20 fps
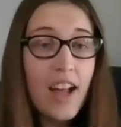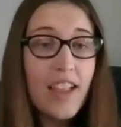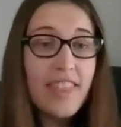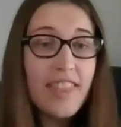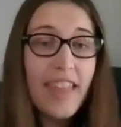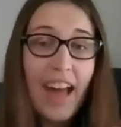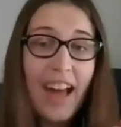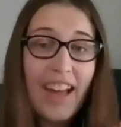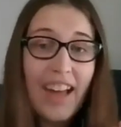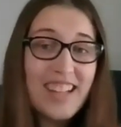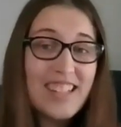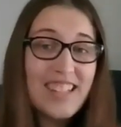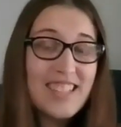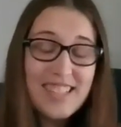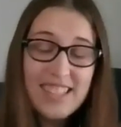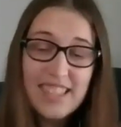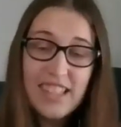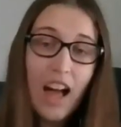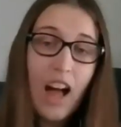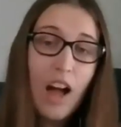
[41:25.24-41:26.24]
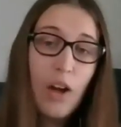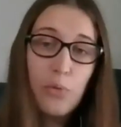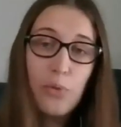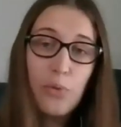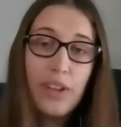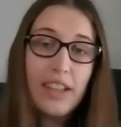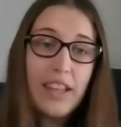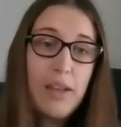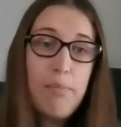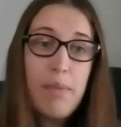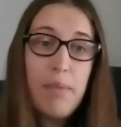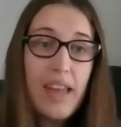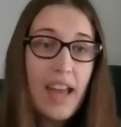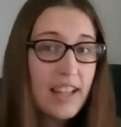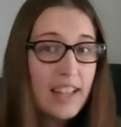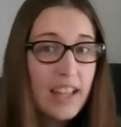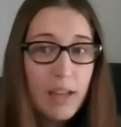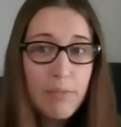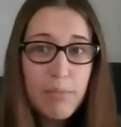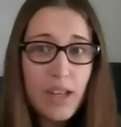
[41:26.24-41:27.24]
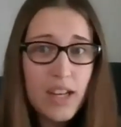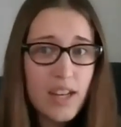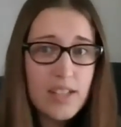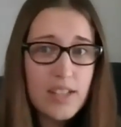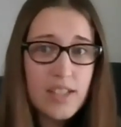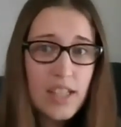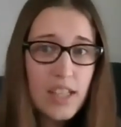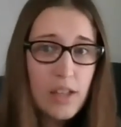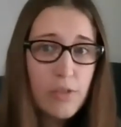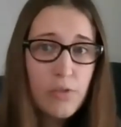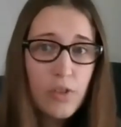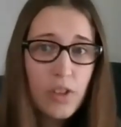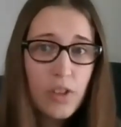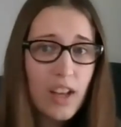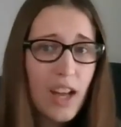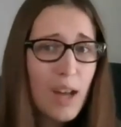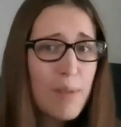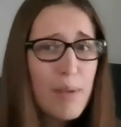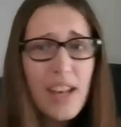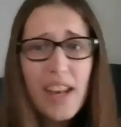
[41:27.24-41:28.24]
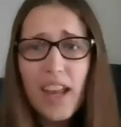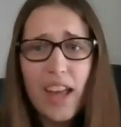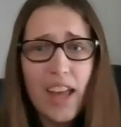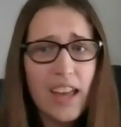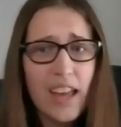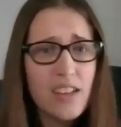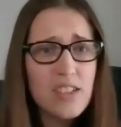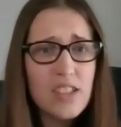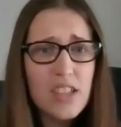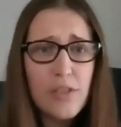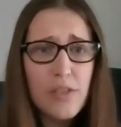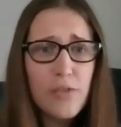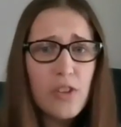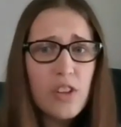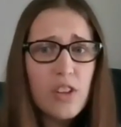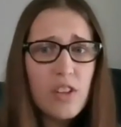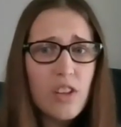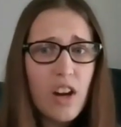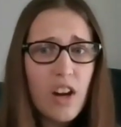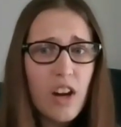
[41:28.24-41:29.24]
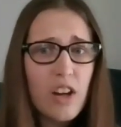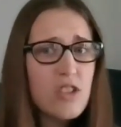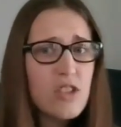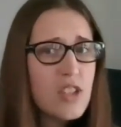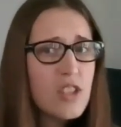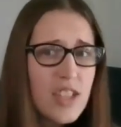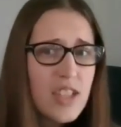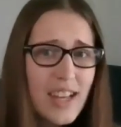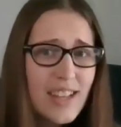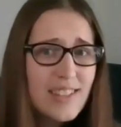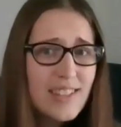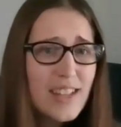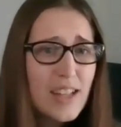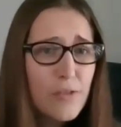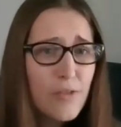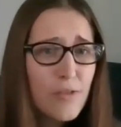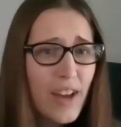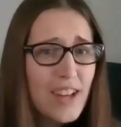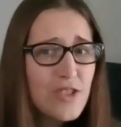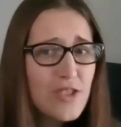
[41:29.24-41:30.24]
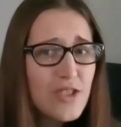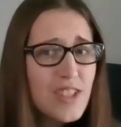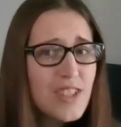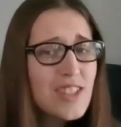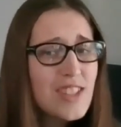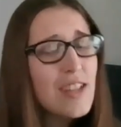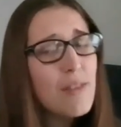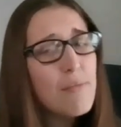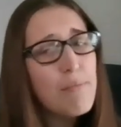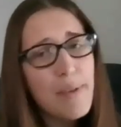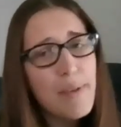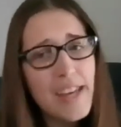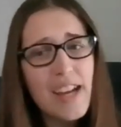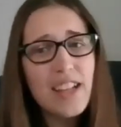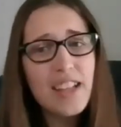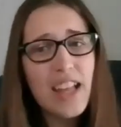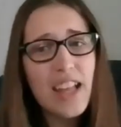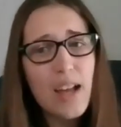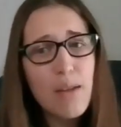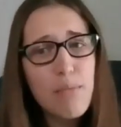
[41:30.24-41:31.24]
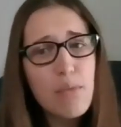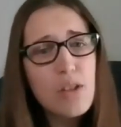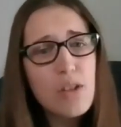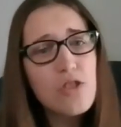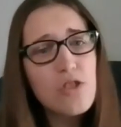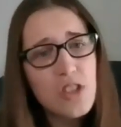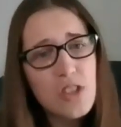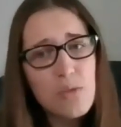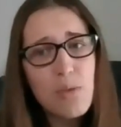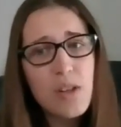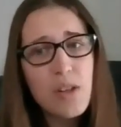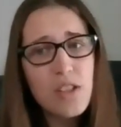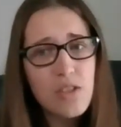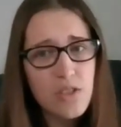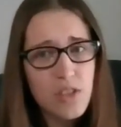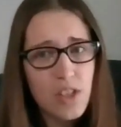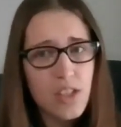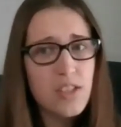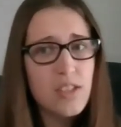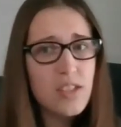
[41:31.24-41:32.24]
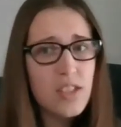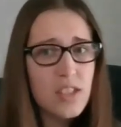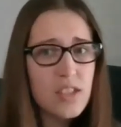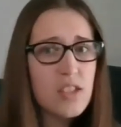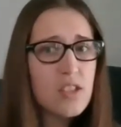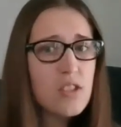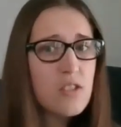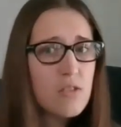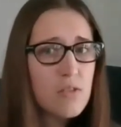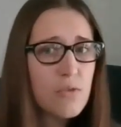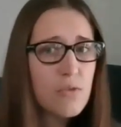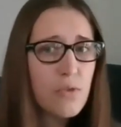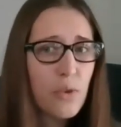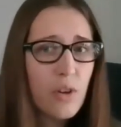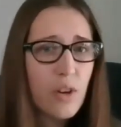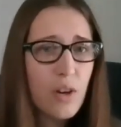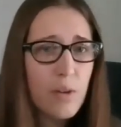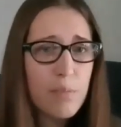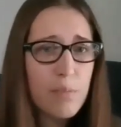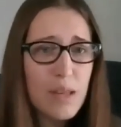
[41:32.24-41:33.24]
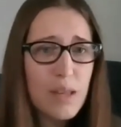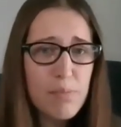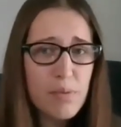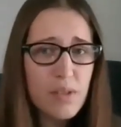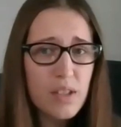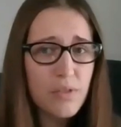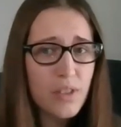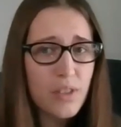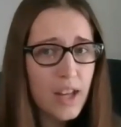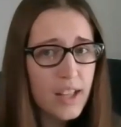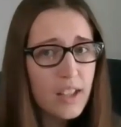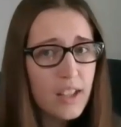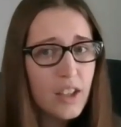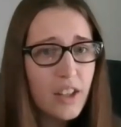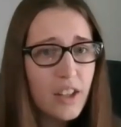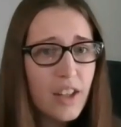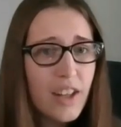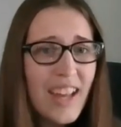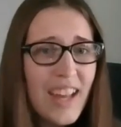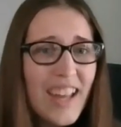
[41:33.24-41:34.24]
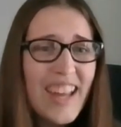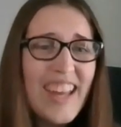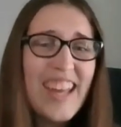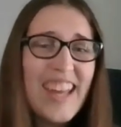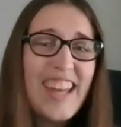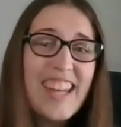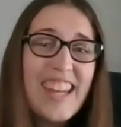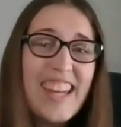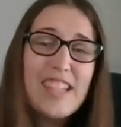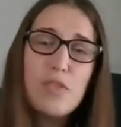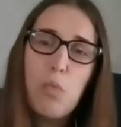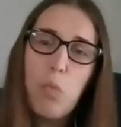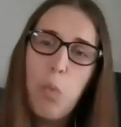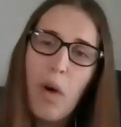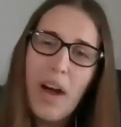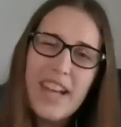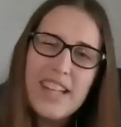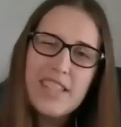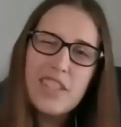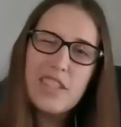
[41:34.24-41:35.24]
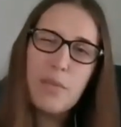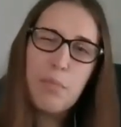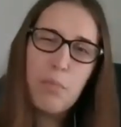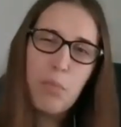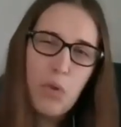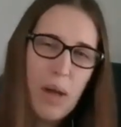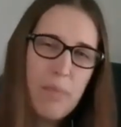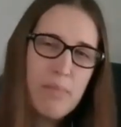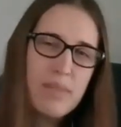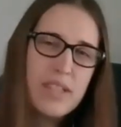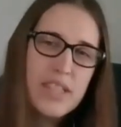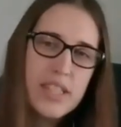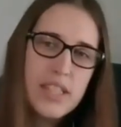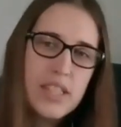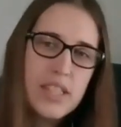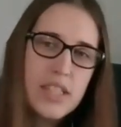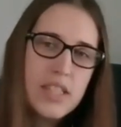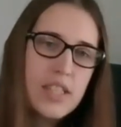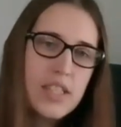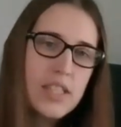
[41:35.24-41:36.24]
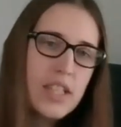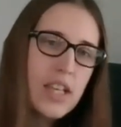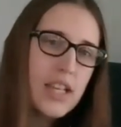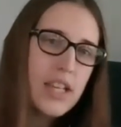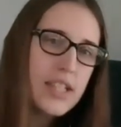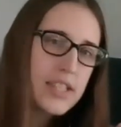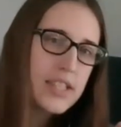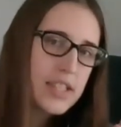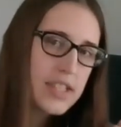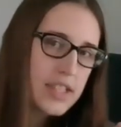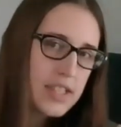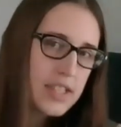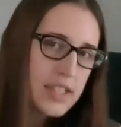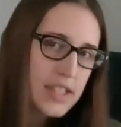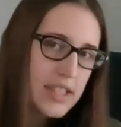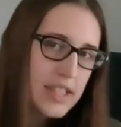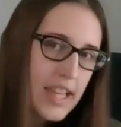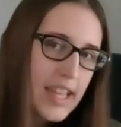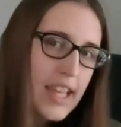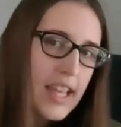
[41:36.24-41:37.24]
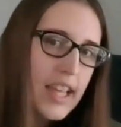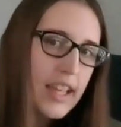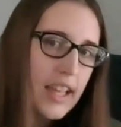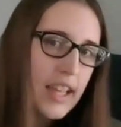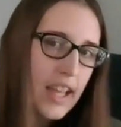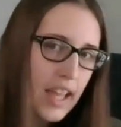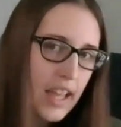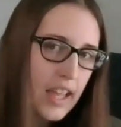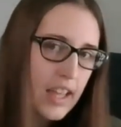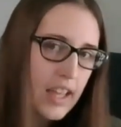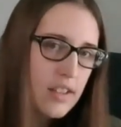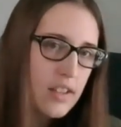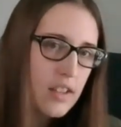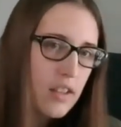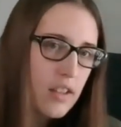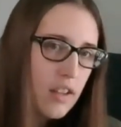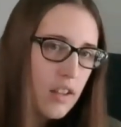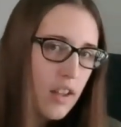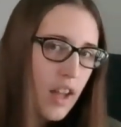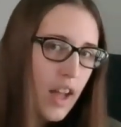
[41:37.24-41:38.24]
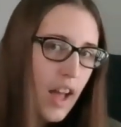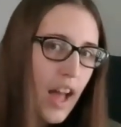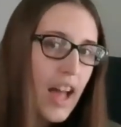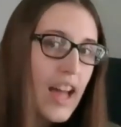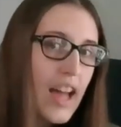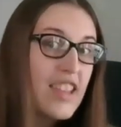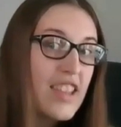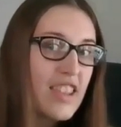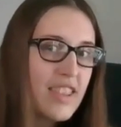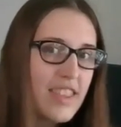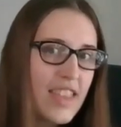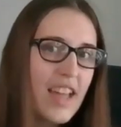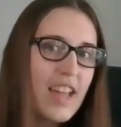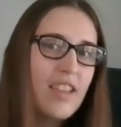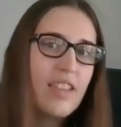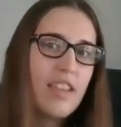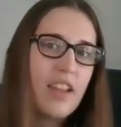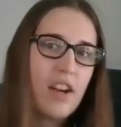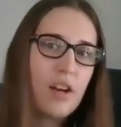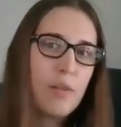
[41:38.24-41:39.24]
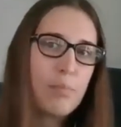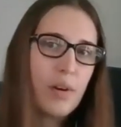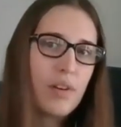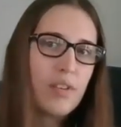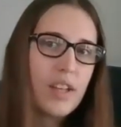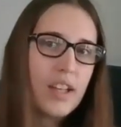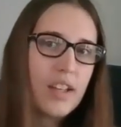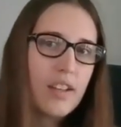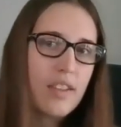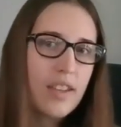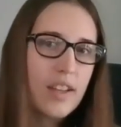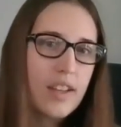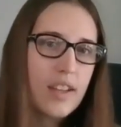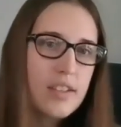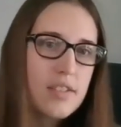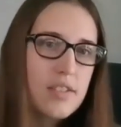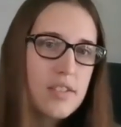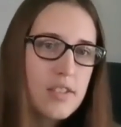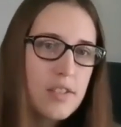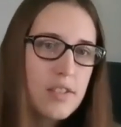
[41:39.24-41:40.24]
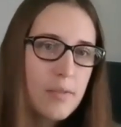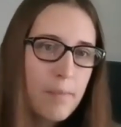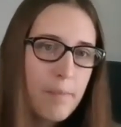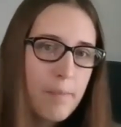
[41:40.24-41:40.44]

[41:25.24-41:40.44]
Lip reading: that it's not really BLM and Antifa. I mean, Antifa are just anti-fascists, and BLM just want justice for people of color. It is white supremacists sneaking in, and then they're burning things.